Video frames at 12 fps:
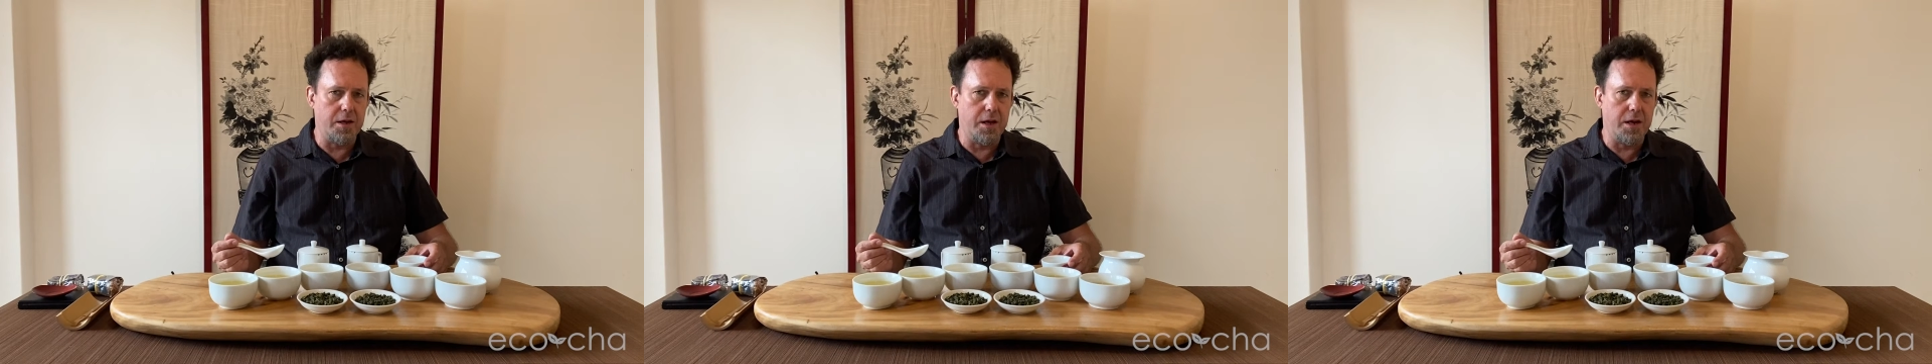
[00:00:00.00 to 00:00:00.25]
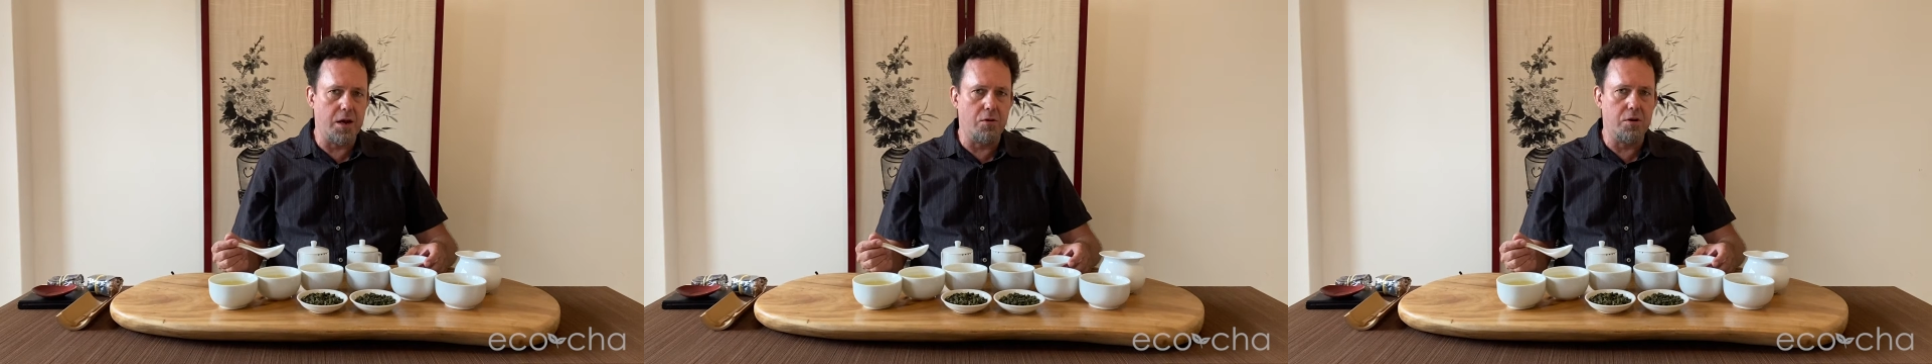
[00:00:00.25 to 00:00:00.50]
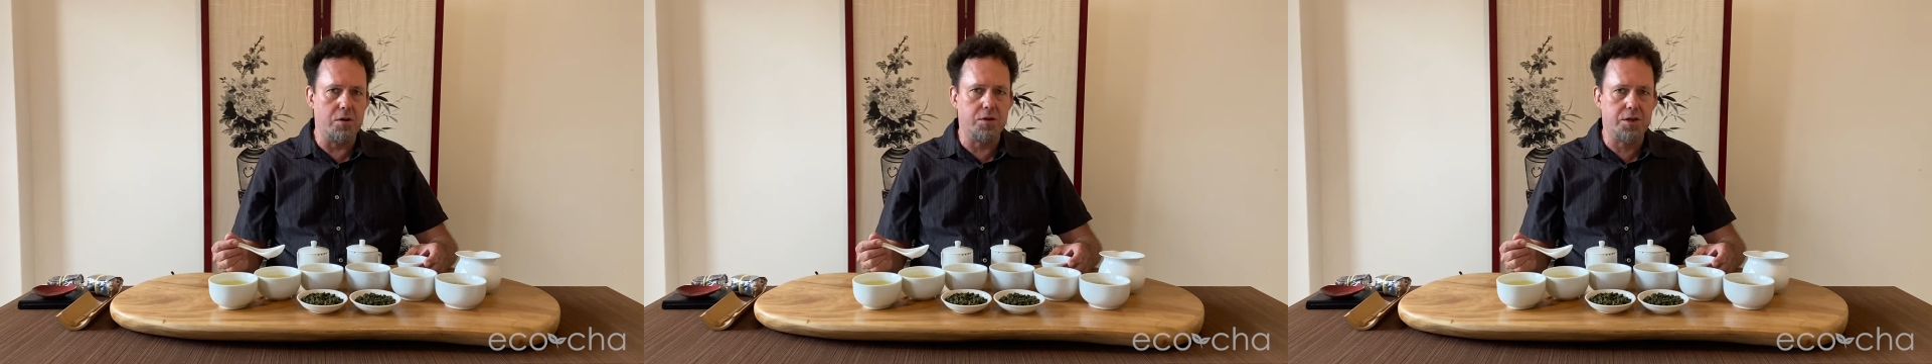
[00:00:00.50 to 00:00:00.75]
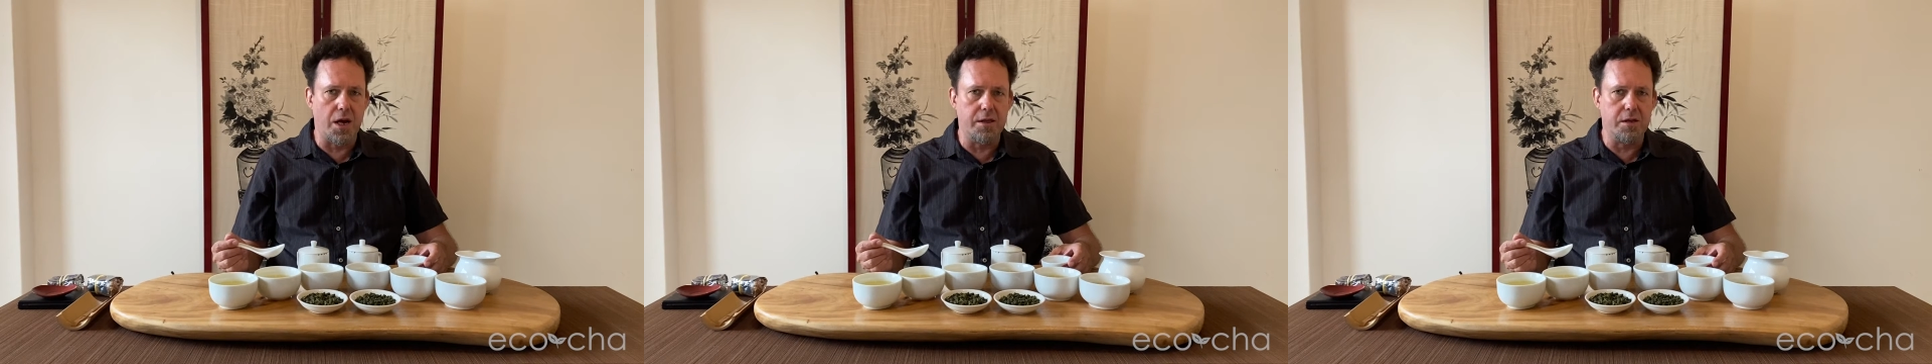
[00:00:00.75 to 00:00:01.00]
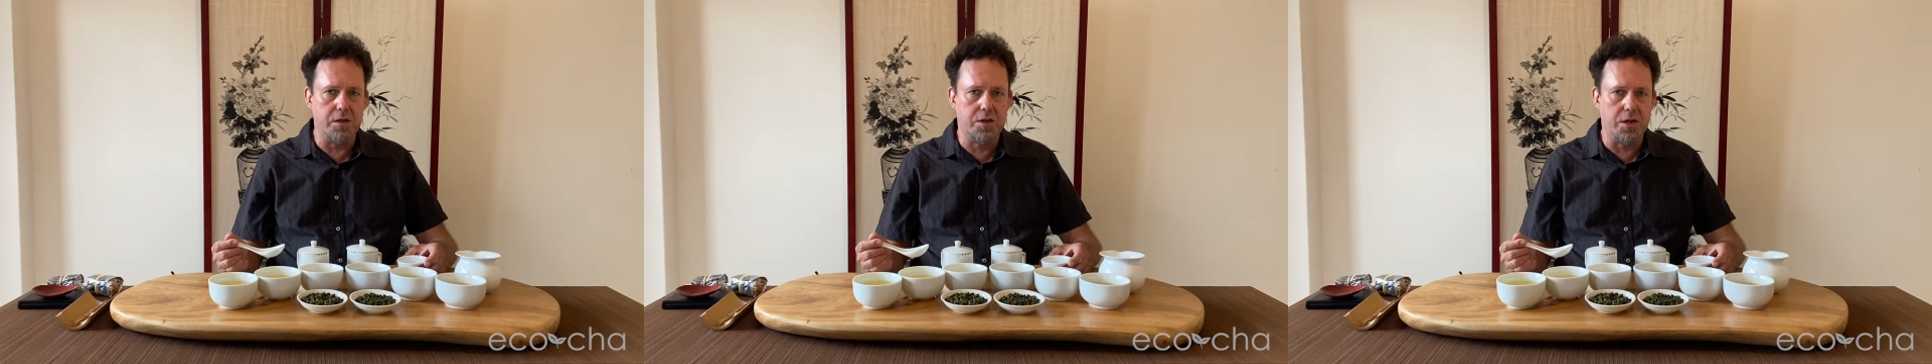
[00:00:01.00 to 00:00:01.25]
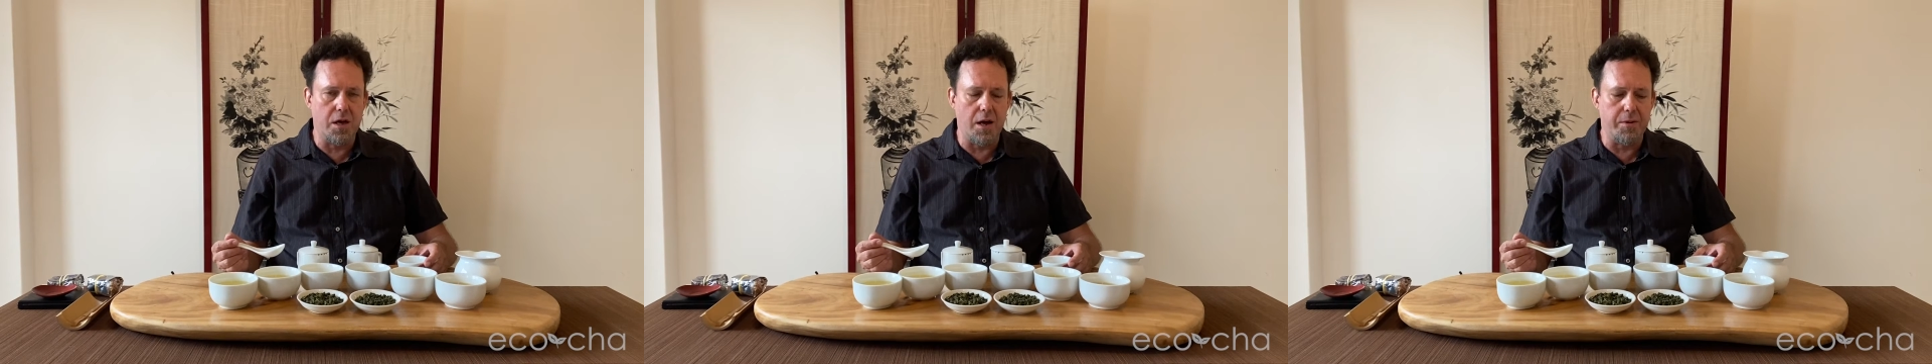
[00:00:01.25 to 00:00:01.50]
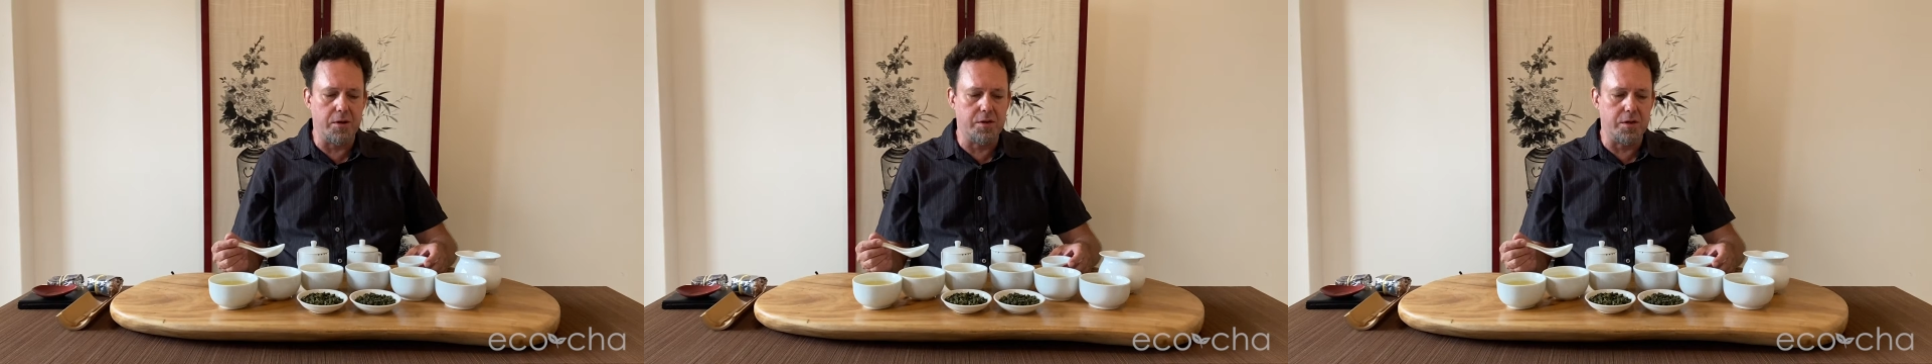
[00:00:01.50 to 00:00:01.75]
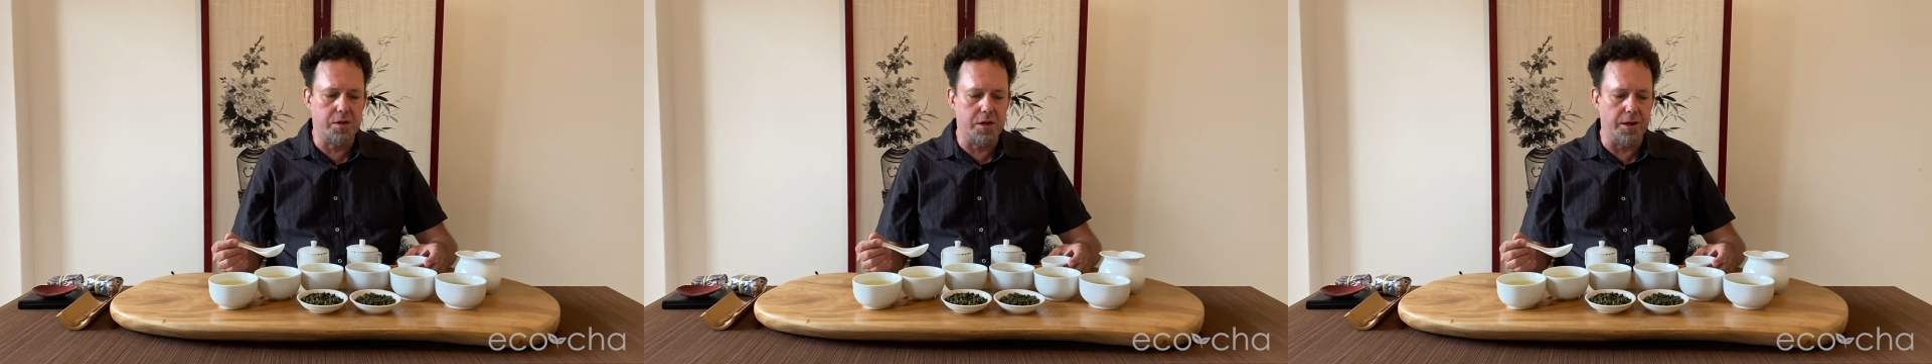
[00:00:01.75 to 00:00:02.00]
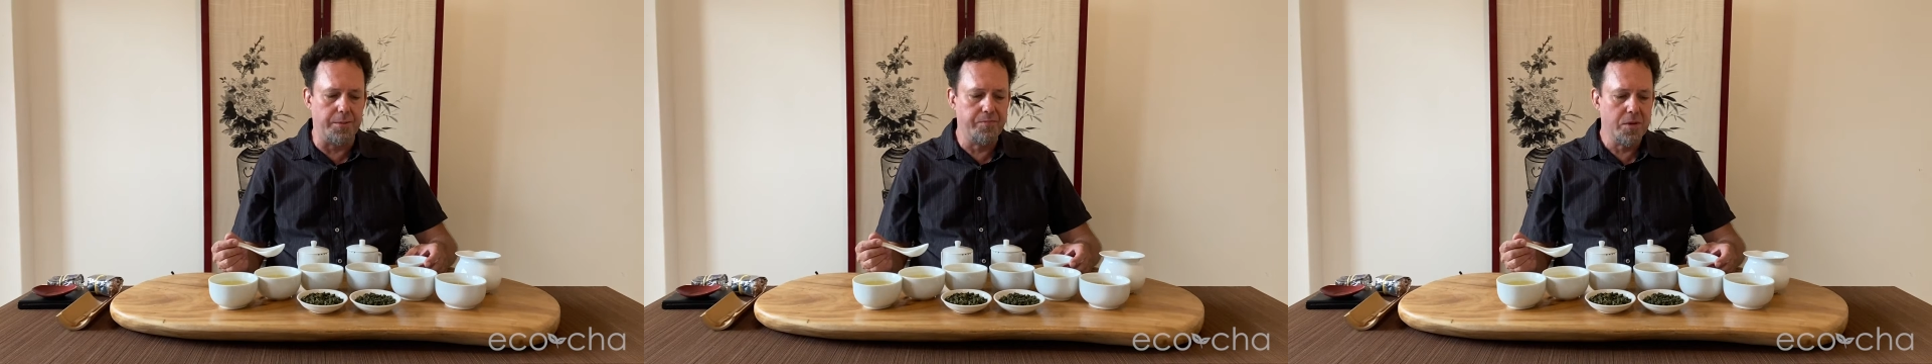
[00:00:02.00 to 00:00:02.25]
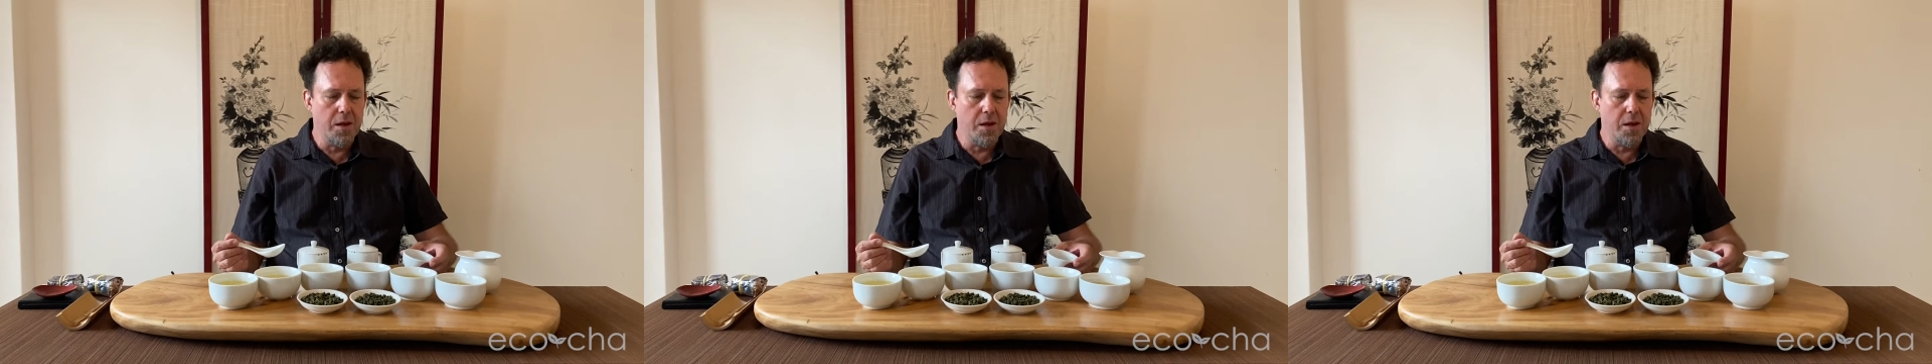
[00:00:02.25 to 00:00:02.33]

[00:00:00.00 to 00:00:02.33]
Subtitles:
in our Shan High Mountain tea,